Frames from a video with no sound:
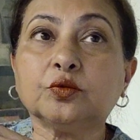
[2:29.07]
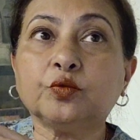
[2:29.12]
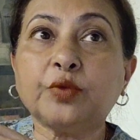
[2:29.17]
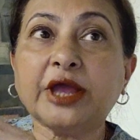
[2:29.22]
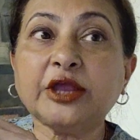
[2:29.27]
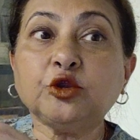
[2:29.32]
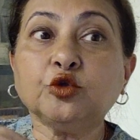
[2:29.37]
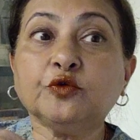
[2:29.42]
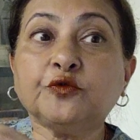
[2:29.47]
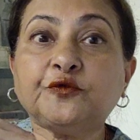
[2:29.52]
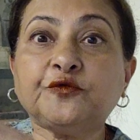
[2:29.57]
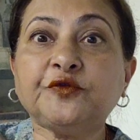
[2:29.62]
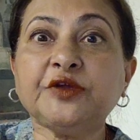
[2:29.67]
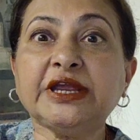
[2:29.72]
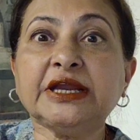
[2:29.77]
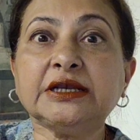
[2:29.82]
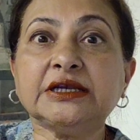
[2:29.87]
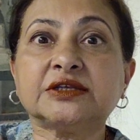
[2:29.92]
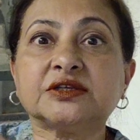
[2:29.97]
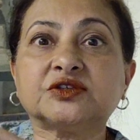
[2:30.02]
where you
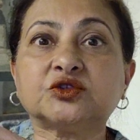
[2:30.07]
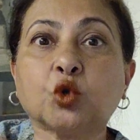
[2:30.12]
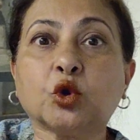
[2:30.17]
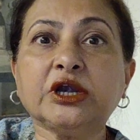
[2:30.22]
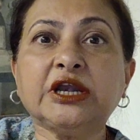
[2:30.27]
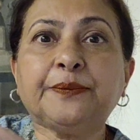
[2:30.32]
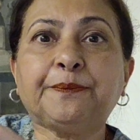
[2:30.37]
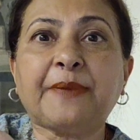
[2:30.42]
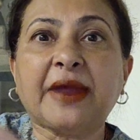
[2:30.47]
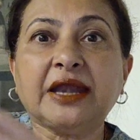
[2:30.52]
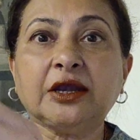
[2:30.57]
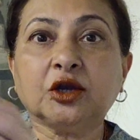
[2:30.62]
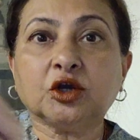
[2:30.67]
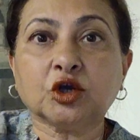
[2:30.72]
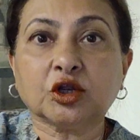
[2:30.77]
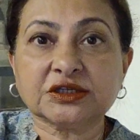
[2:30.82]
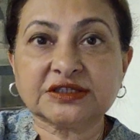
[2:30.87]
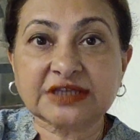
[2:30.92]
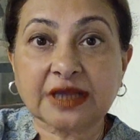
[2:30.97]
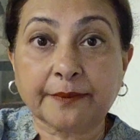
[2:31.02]
feel so
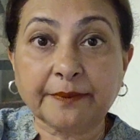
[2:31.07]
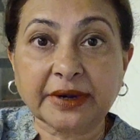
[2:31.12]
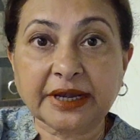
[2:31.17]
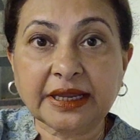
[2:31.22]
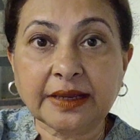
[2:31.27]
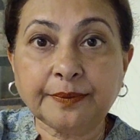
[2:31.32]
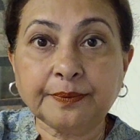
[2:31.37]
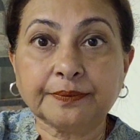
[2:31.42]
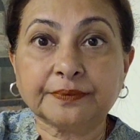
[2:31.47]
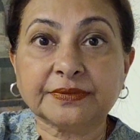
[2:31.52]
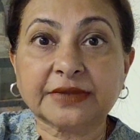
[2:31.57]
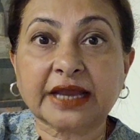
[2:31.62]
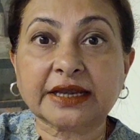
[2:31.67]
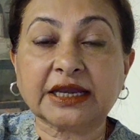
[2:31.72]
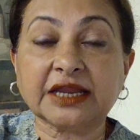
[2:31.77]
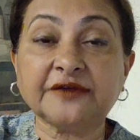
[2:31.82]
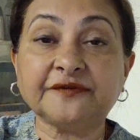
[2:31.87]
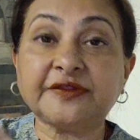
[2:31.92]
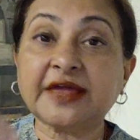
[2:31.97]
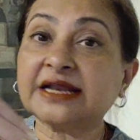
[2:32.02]
dependent on somebody
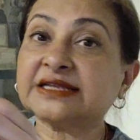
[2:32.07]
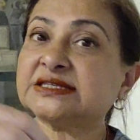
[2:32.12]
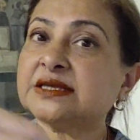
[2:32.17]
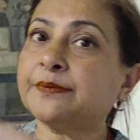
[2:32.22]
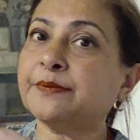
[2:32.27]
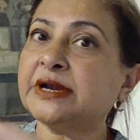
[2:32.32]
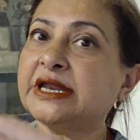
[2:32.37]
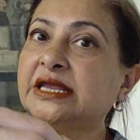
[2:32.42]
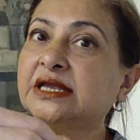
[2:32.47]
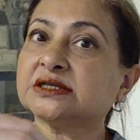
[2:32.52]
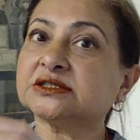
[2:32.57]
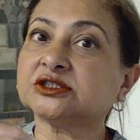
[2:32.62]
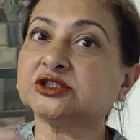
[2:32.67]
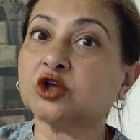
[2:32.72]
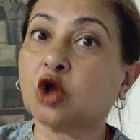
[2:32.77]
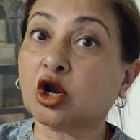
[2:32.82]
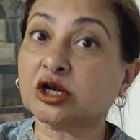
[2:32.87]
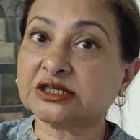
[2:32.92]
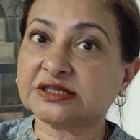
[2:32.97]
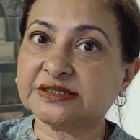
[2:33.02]
that if that somebody is
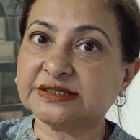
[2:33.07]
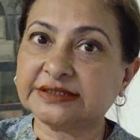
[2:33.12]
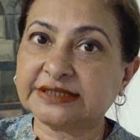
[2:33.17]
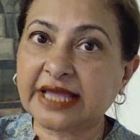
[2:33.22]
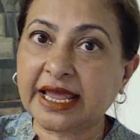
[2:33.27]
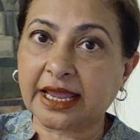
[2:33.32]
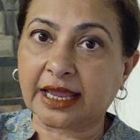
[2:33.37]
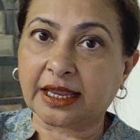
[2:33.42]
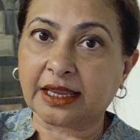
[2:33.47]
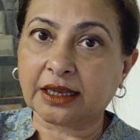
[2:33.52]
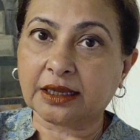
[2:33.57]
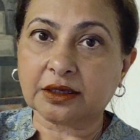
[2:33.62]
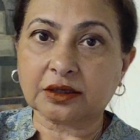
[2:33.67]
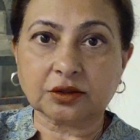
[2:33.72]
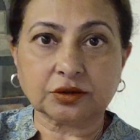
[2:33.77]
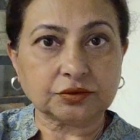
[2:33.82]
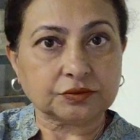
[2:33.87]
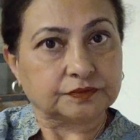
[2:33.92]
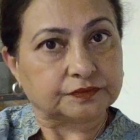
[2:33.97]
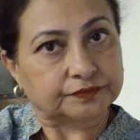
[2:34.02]
not there,
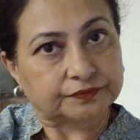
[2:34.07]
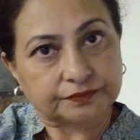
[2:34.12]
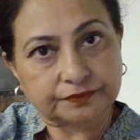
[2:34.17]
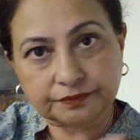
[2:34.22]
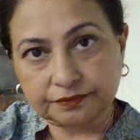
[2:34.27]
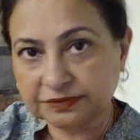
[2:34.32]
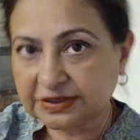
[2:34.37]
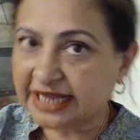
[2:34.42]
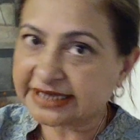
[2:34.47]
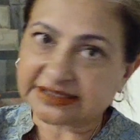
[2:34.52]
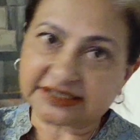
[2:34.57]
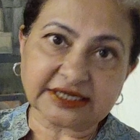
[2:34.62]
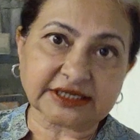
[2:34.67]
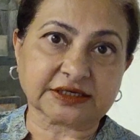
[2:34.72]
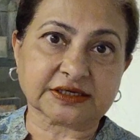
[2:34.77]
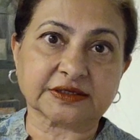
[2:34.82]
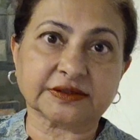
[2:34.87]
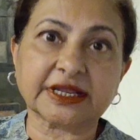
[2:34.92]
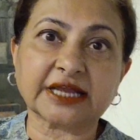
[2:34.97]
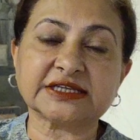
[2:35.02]
that's
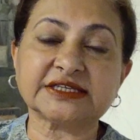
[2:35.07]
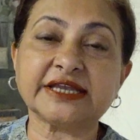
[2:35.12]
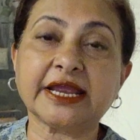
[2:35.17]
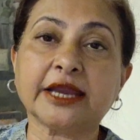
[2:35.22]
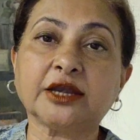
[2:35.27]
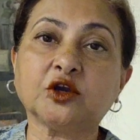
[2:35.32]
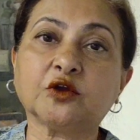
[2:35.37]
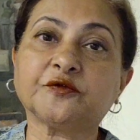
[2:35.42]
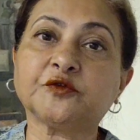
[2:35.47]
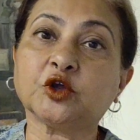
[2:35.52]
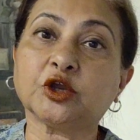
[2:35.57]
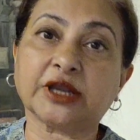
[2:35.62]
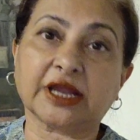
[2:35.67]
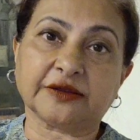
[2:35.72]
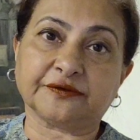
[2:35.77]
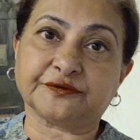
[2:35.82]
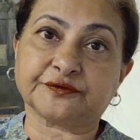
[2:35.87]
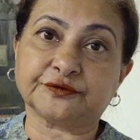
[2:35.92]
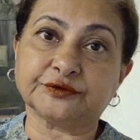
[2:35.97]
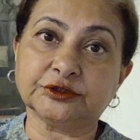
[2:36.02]
it, that's the end of your
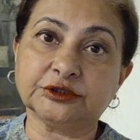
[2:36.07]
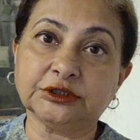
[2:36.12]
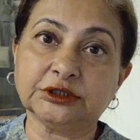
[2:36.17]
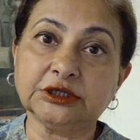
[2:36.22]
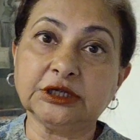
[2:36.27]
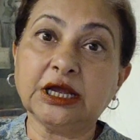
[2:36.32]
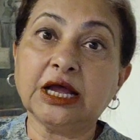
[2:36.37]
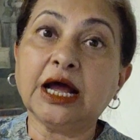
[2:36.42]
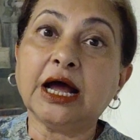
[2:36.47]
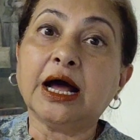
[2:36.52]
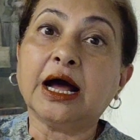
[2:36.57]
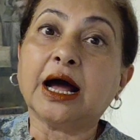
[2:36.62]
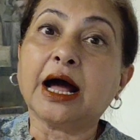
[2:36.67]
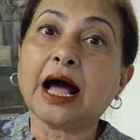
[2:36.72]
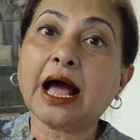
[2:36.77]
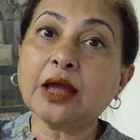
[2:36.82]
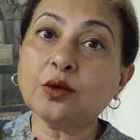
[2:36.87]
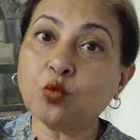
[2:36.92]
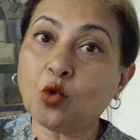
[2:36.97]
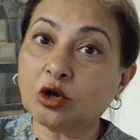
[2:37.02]
life.
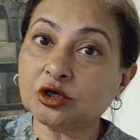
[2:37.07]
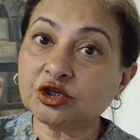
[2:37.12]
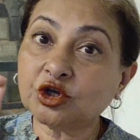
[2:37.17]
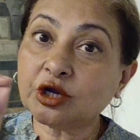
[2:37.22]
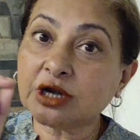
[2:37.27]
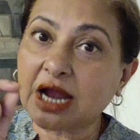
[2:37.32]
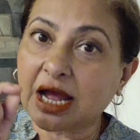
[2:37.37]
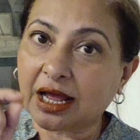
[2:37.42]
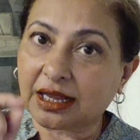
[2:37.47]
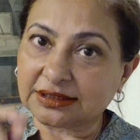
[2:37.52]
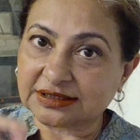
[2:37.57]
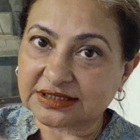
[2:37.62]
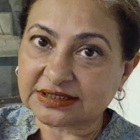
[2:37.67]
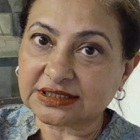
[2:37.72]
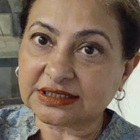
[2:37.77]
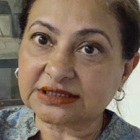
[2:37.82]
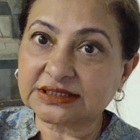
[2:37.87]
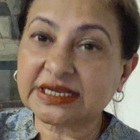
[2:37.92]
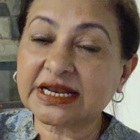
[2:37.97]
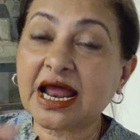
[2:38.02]
I want your
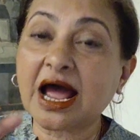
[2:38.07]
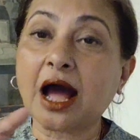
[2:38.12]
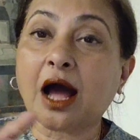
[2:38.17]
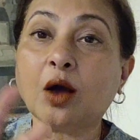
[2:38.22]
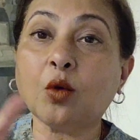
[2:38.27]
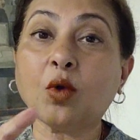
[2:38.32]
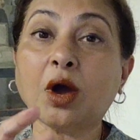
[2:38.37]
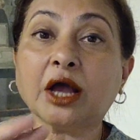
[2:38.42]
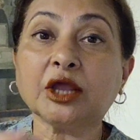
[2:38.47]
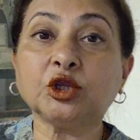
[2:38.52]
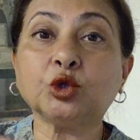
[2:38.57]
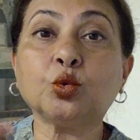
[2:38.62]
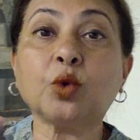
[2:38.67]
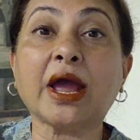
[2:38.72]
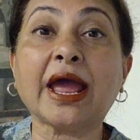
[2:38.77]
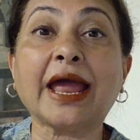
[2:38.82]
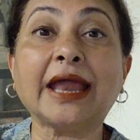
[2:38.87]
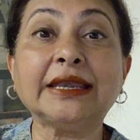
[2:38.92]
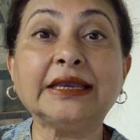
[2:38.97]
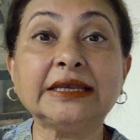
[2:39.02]
answers and how are you
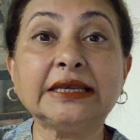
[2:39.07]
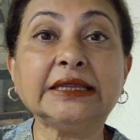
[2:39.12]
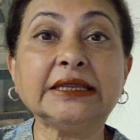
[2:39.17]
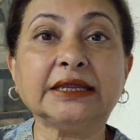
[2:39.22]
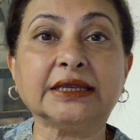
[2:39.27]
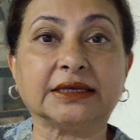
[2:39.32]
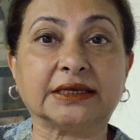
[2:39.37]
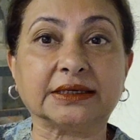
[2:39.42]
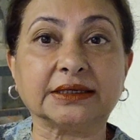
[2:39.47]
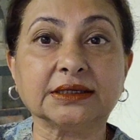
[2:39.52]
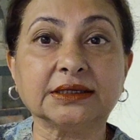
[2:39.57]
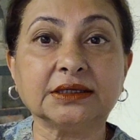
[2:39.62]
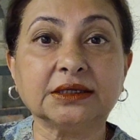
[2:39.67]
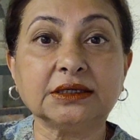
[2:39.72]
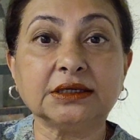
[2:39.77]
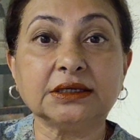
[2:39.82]
handling it?